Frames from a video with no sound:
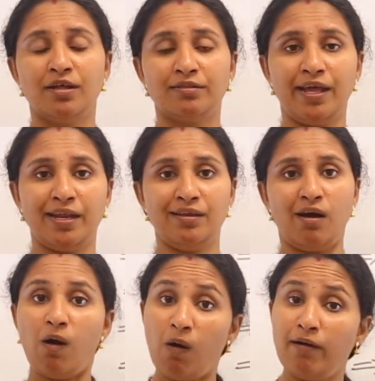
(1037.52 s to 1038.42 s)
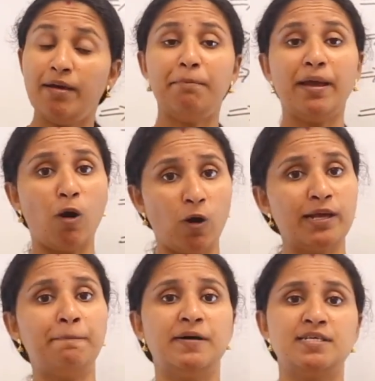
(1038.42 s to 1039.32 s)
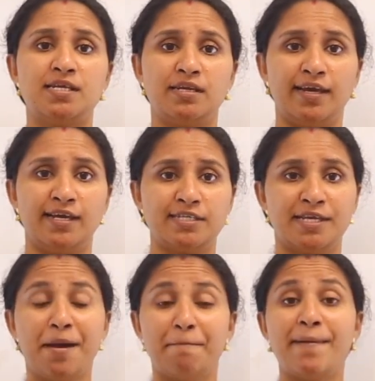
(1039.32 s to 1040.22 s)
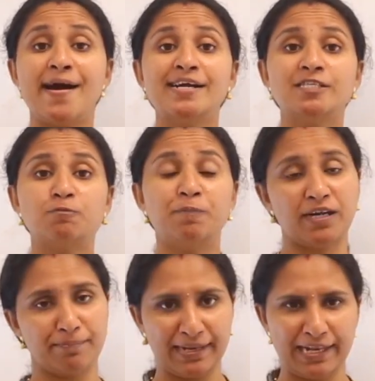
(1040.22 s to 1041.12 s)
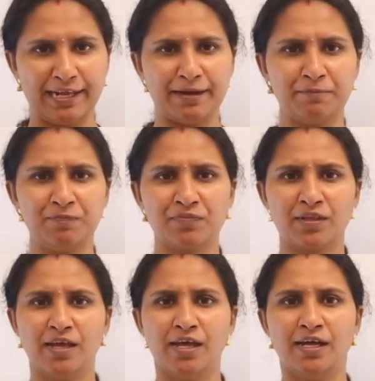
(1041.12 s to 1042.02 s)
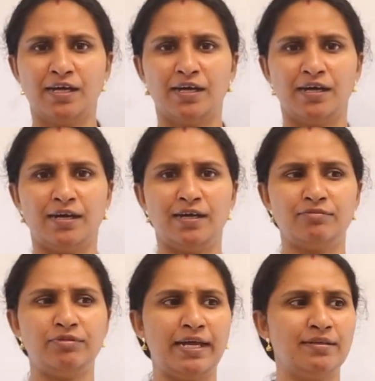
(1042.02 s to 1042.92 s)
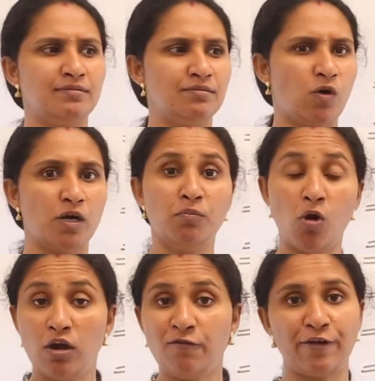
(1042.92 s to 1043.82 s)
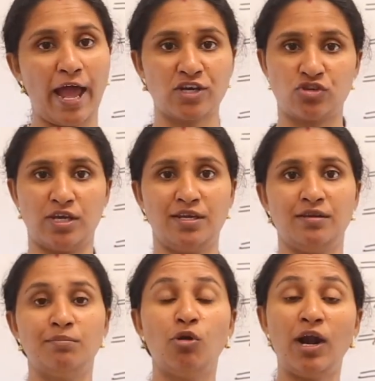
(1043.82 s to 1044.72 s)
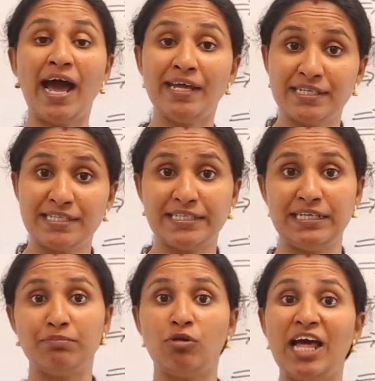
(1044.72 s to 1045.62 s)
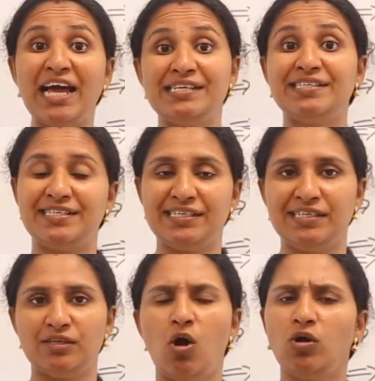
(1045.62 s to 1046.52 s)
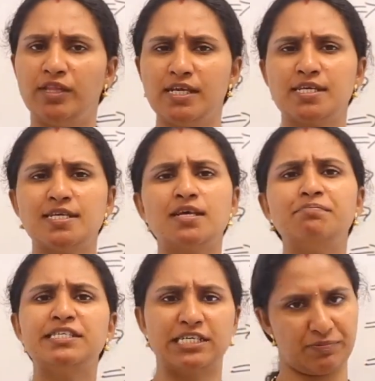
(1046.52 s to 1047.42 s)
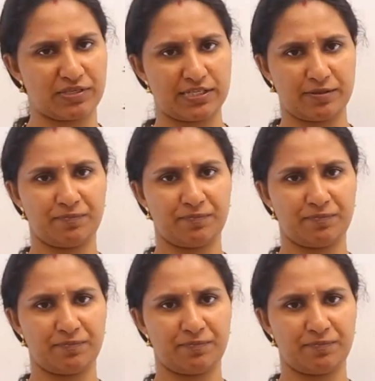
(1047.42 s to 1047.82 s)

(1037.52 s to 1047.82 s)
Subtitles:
then volume by volume percentage, parts per million, then what, mole fraction, molality, all these are some terms.